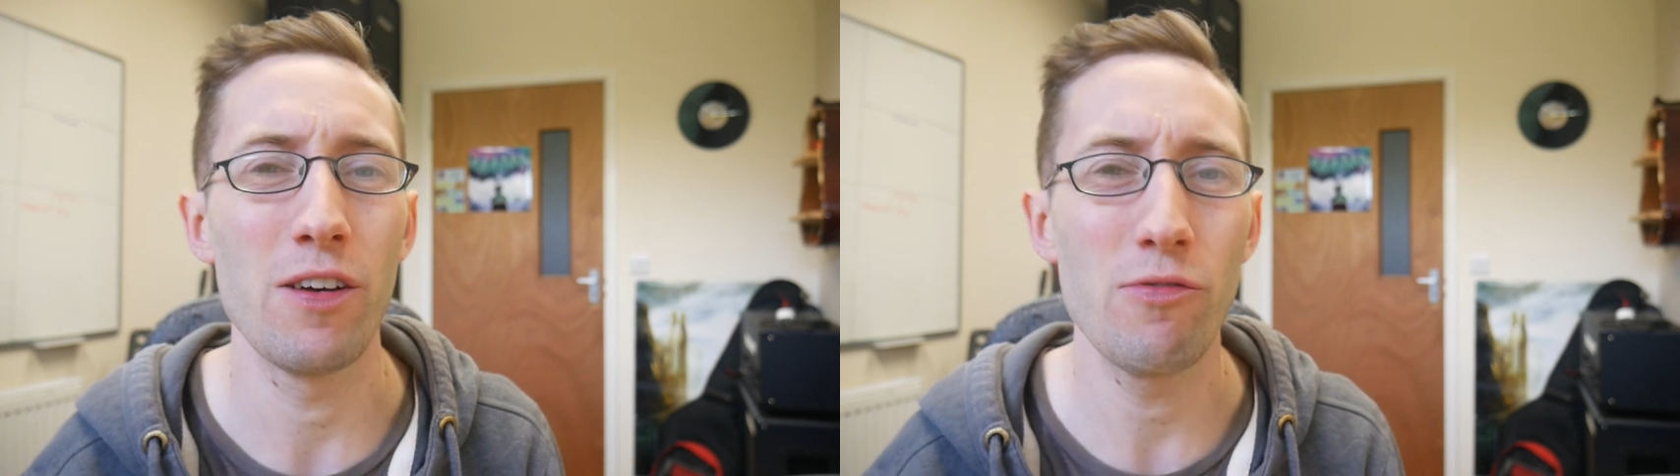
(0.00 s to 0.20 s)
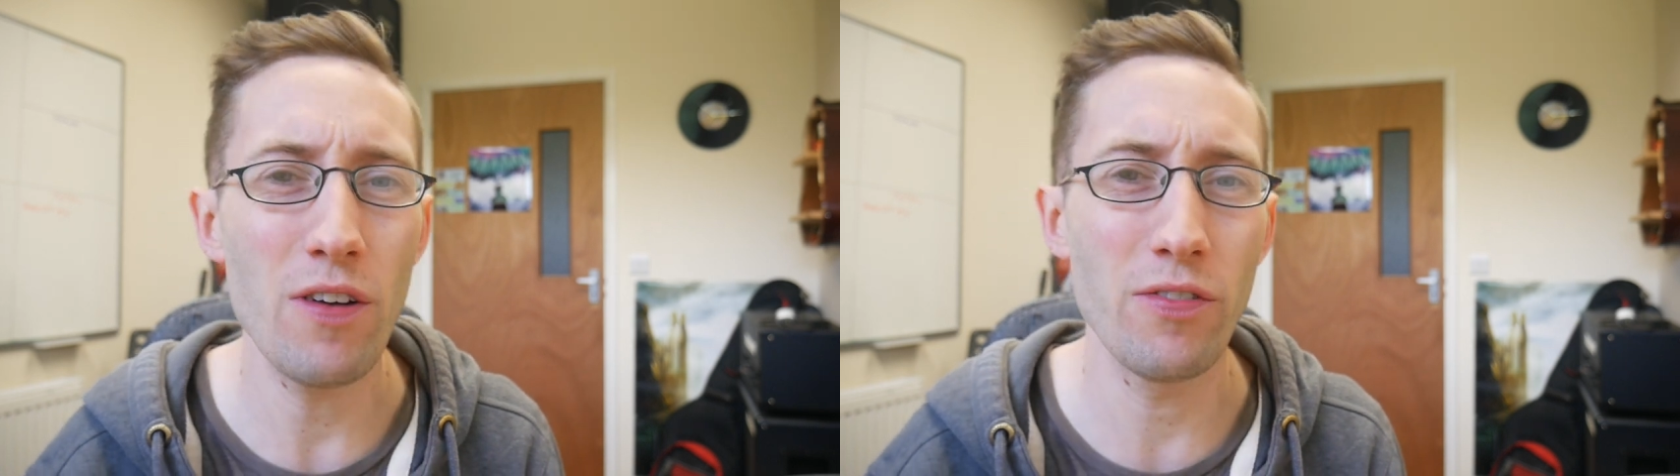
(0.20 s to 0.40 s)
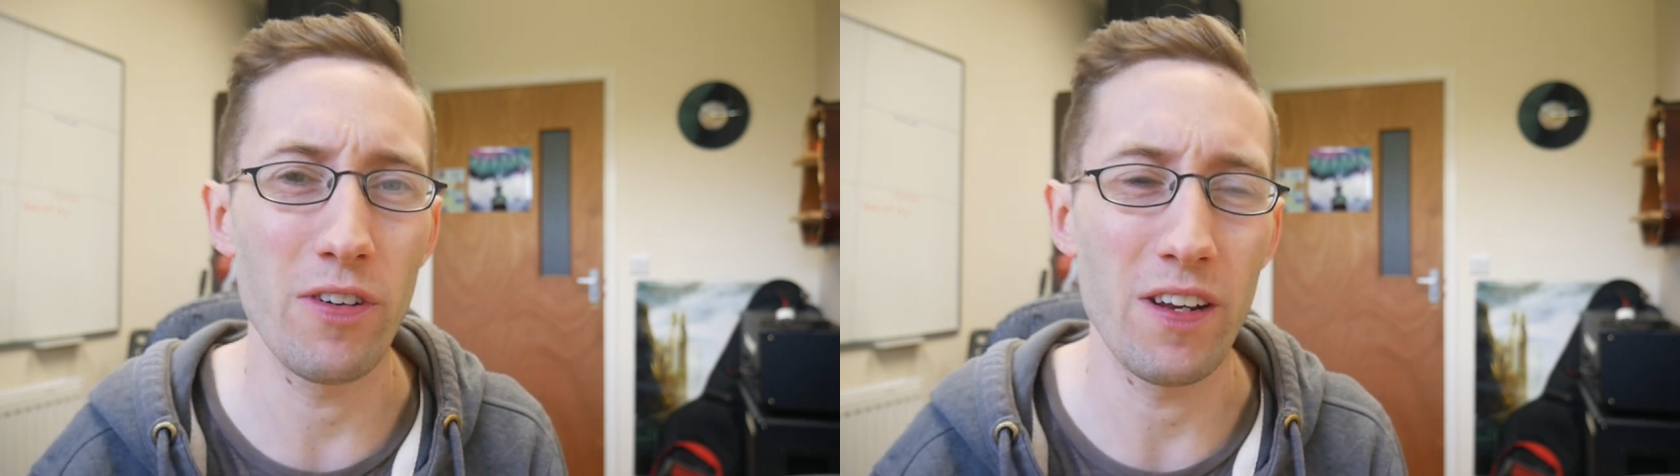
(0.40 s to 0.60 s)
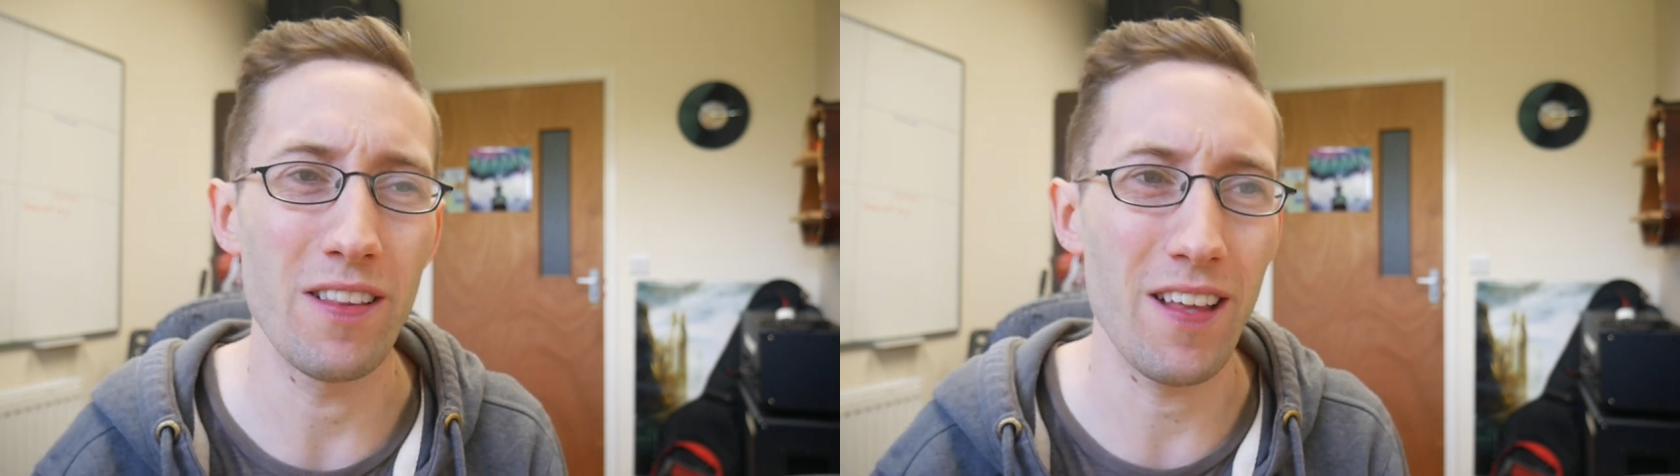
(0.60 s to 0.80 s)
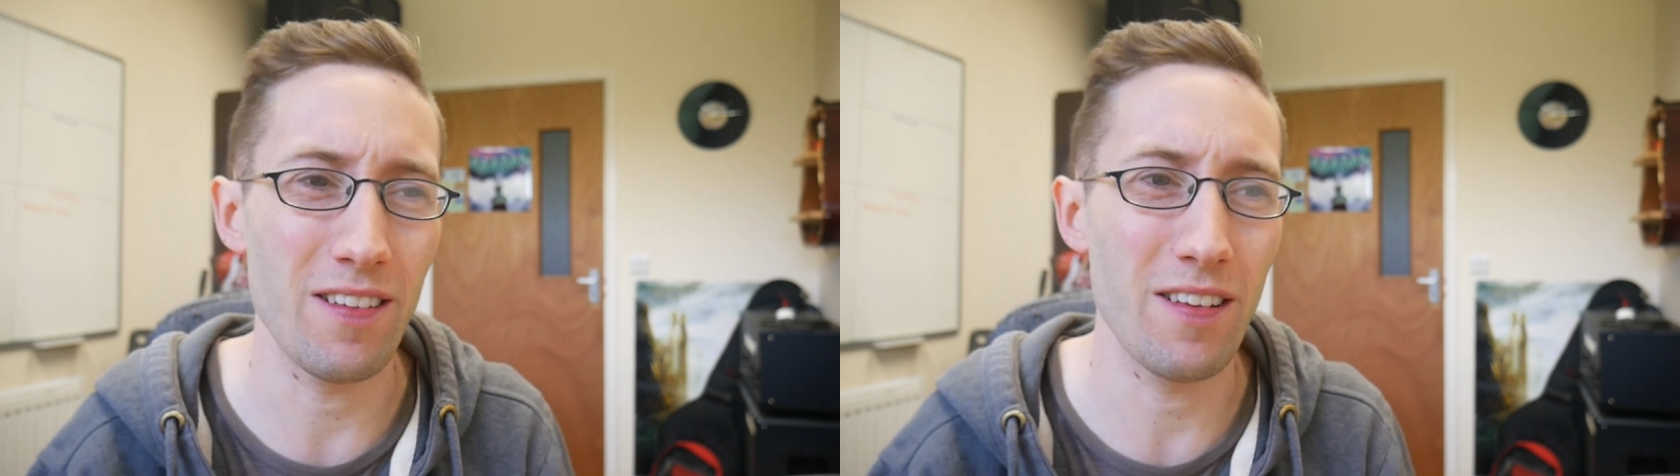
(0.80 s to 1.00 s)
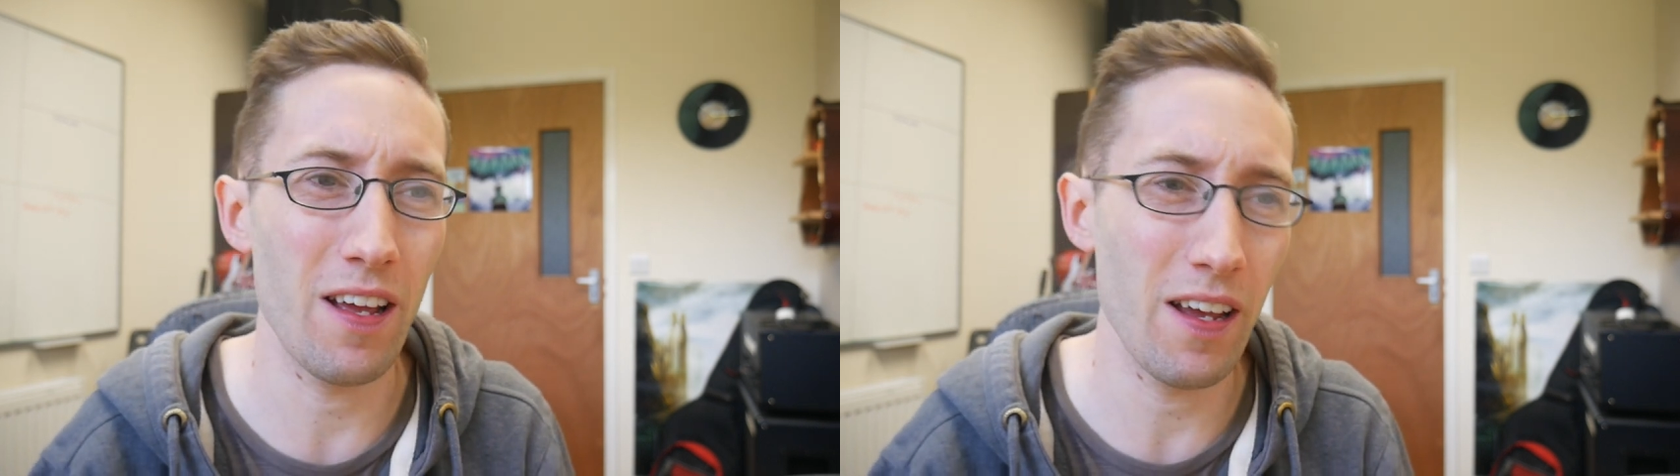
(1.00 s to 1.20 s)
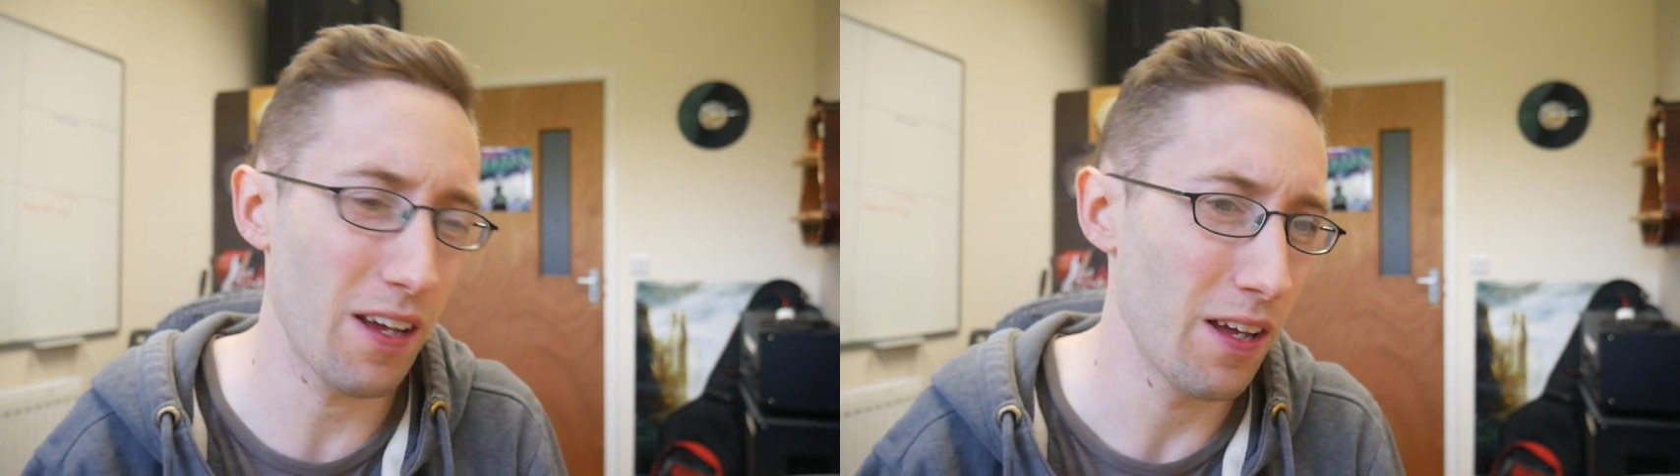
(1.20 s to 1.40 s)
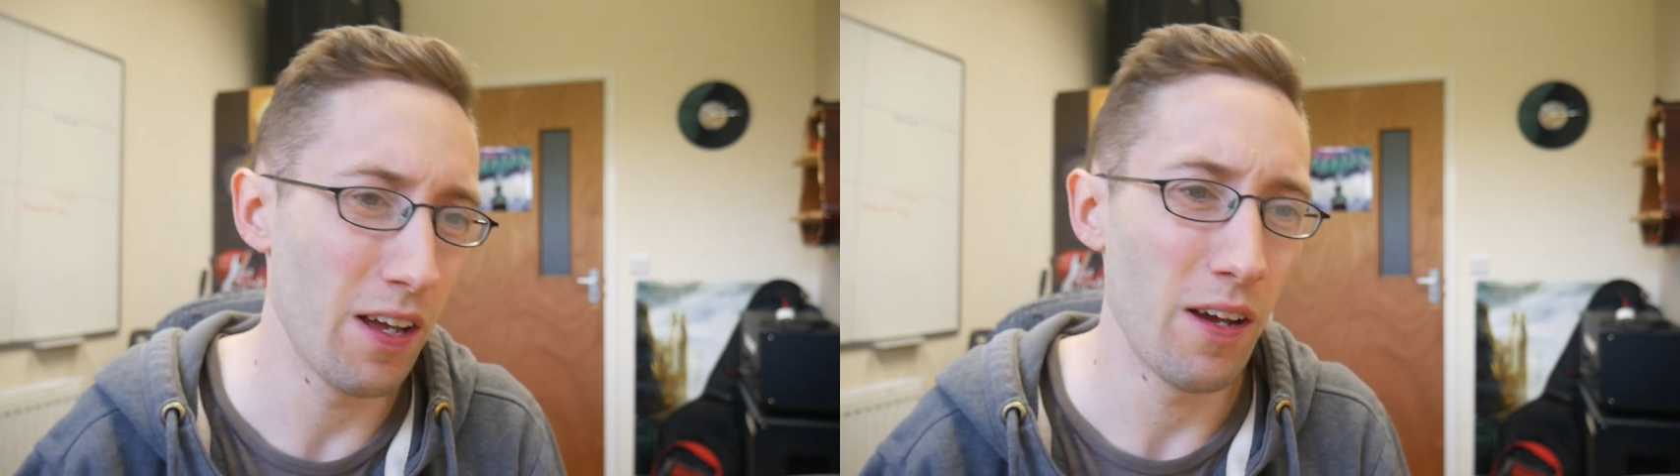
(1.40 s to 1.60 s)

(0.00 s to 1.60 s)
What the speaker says: Reverie, that's like